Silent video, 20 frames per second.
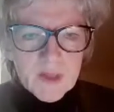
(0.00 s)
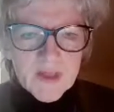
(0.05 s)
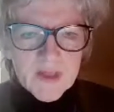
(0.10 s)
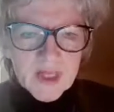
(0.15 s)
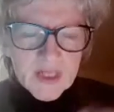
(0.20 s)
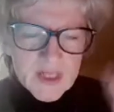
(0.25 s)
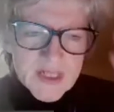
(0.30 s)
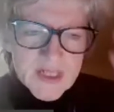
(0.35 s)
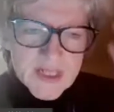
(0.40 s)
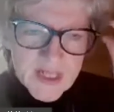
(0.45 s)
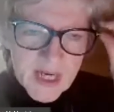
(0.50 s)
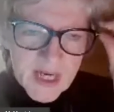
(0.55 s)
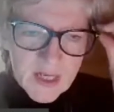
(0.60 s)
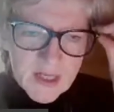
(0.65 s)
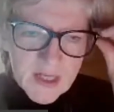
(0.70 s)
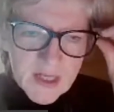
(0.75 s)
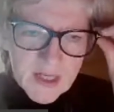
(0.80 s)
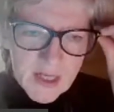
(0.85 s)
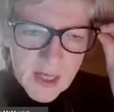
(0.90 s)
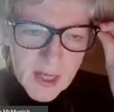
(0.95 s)
Their
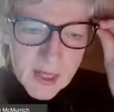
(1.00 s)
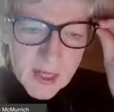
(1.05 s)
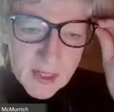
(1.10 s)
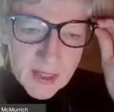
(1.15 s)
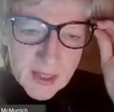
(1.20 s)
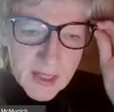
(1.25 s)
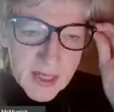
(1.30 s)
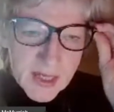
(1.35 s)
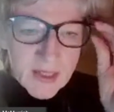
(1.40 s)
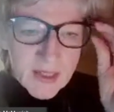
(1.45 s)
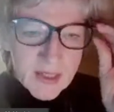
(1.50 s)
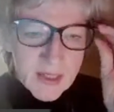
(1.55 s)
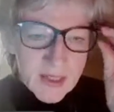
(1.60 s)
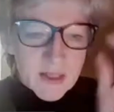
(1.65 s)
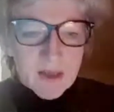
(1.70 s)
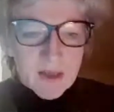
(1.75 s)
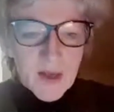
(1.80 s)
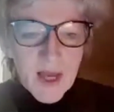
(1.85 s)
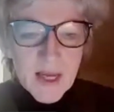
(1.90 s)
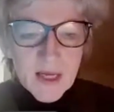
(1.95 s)
concern
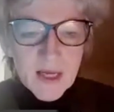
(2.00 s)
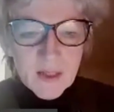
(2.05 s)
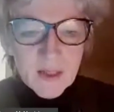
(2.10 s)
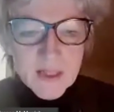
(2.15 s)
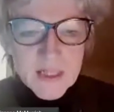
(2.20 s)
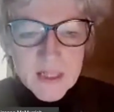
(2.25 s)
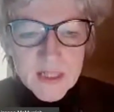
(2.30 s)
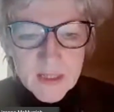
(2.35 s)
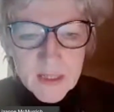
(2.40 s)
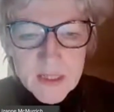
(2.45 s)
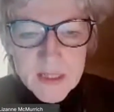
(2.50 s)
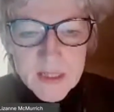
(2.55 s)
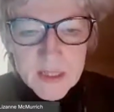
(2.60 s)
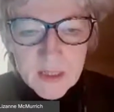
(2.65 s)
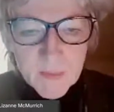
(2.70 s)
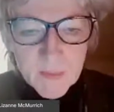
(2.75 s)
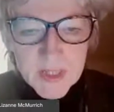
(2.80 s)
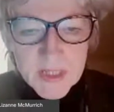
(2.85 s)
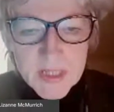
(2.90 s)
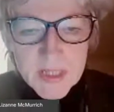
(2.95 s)
in highlighting this to
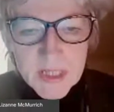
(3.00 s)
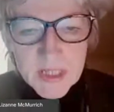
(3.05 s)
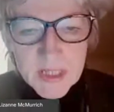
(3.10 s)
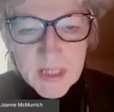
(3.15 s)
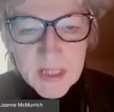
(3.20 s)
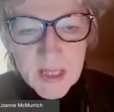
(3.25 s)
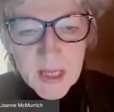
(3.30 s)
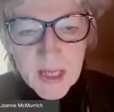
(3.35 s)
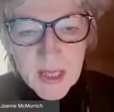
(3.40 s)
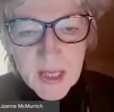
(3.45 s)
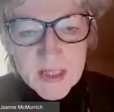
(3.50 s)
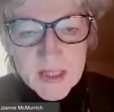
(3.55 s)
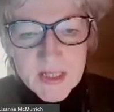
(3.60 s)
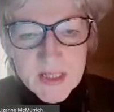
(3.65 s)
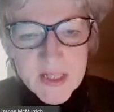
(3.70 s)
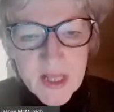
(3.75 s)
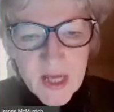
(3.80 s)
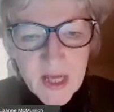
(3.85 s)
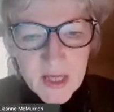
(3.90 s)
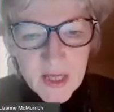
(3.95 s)
committee
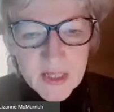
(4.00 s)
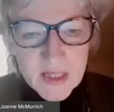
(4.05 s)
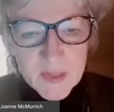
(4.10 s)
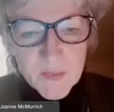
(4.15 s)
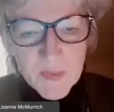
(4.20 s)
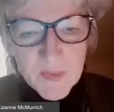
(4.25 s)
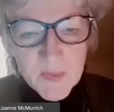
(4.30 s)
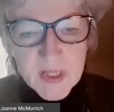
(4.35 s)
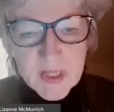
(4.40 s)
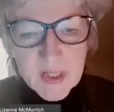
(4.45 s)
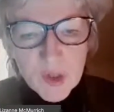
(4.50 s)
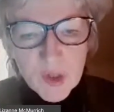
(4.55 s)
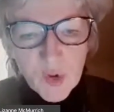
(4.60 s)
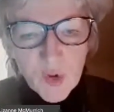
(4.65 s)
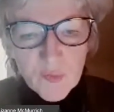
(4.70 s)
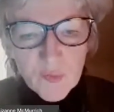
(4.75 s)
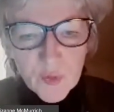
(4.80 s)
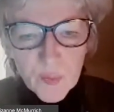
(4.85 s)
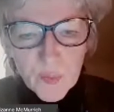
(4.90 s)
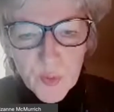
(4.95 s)
is that being
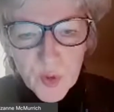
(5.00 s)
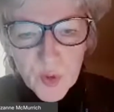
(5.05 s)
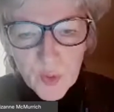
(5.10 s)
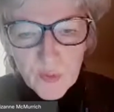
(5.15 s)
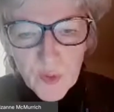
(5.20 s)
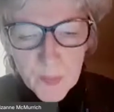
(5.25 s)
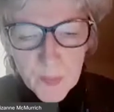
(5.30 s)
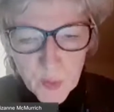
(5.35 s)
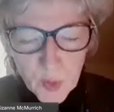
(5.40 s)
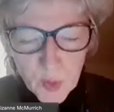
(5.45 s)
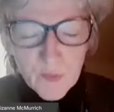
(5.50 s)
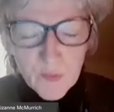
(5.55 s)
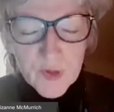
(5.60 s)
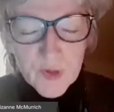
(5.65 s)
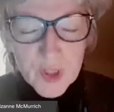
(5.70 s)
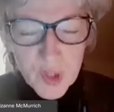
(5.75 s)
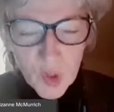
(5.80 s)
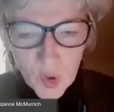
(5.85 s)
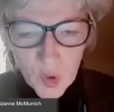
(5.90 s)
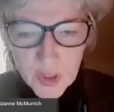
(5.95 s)

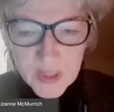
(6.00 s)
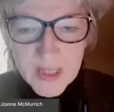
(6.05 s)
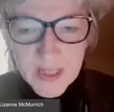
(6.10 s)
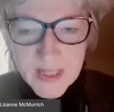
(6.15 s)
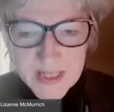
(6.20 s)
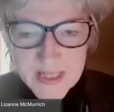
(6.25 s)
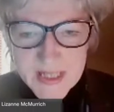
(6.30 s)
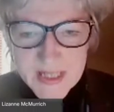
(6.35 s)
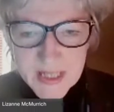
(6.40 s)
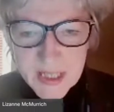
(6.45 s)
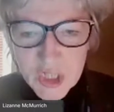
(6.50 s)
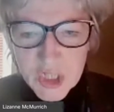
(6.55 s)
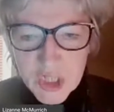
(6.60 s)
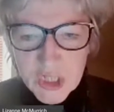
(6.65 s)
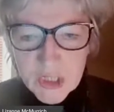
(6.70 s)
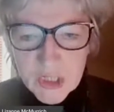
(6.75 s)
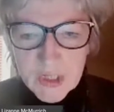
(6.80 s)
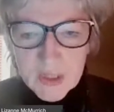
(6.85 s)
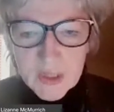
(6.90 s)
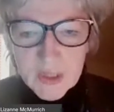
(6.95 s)
not-for-profit
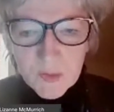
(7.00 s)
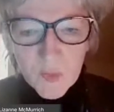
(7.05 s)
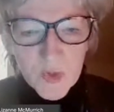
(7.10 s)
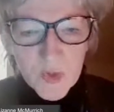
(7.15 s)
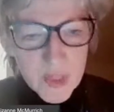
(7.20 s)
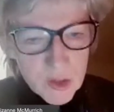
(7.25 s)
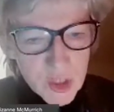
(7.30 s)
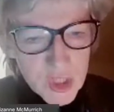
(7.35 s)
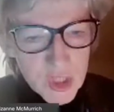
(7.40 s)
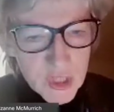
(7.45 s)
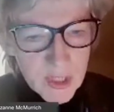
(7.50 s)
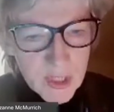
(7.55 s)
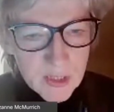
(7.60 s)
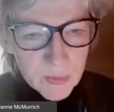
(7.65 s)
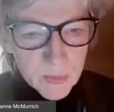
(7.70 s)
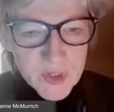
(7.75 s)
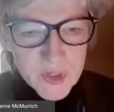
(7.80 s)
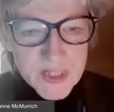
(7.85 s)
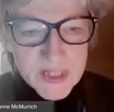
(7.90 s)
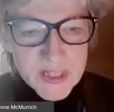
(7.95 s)
organisation without
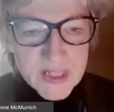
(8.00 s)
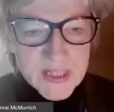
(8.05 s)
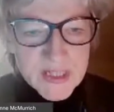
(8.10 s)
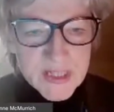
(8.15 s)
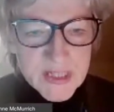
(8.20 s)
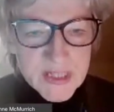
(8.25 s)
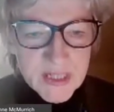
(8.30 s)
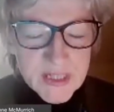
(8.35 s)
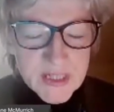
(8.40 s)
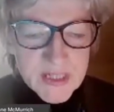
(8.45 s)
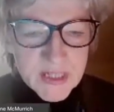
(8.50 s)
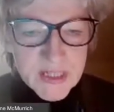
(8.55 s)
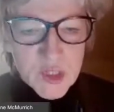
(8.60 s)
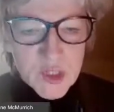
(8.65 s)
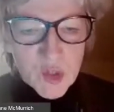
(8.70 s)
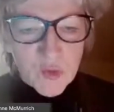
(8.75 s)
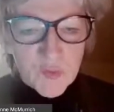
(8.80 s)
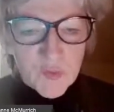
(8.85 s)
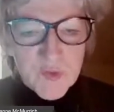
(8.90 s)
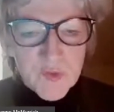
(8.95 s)
charitable statuses,
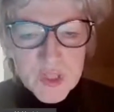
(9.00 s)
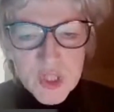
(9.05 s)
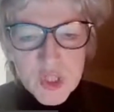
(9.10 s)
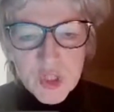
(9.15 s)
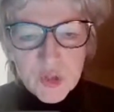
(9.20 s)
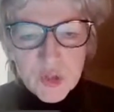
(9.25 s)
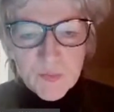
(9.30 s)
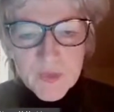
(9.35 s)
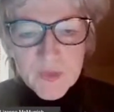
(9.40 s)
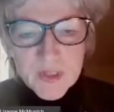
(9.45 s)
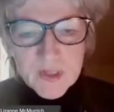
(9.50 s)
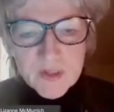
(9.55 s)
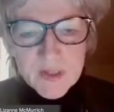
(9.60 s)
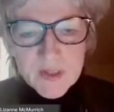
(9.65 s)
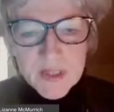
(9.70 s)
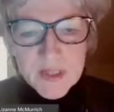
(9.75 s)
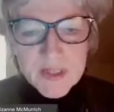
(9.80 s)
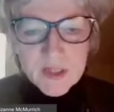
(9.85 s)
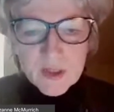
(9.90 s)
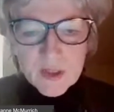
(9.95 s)
it's often assumed that
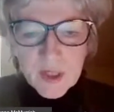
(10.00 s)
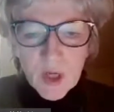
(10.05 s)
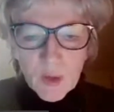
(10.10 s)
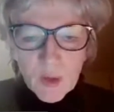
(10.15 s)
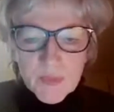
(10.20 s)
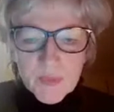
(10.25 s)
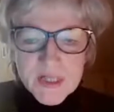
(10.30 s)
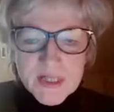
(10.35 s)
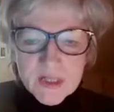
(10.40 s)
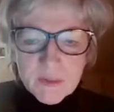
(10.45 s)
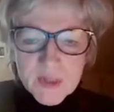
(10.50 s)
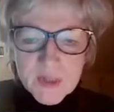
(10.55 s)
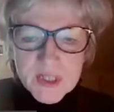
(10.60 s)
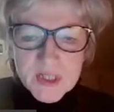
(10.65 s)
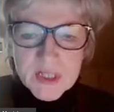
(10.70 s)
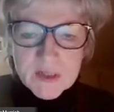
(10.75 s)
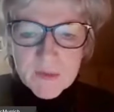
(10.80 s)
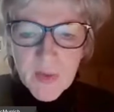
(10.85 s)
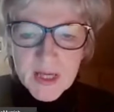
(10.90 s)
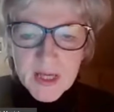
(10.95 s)
these are companies
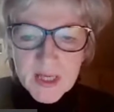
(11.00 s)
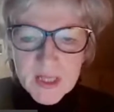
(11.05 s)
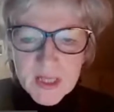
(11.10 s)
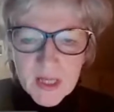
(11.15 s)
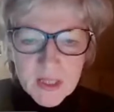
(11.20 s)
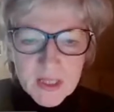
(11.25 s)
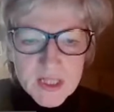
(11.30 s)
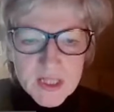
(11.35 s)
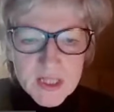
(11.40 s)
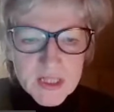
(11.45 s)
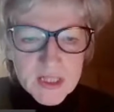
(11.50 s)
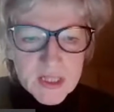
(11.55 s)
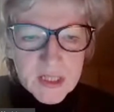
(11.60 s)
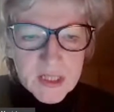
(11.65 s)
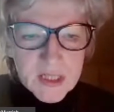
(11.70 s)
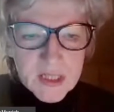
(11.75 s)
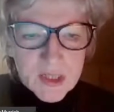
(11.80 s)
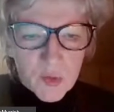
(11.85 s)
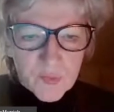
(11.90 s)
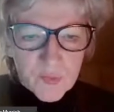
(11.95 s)
limited by guarantee
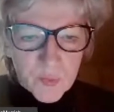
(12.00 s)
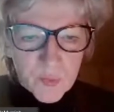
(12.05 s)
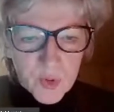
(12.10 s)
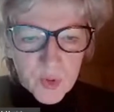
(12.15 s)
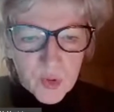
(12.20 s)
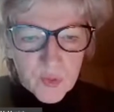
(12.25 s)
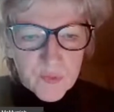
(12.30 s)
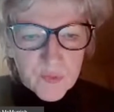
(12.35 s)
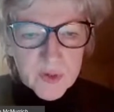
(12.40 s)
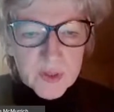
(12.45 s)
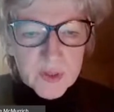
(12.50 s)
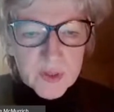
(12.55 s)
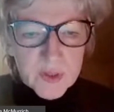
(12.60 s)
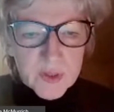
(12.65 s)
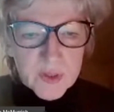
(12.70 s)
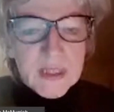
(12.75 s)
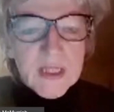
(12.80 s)
not-for-profit.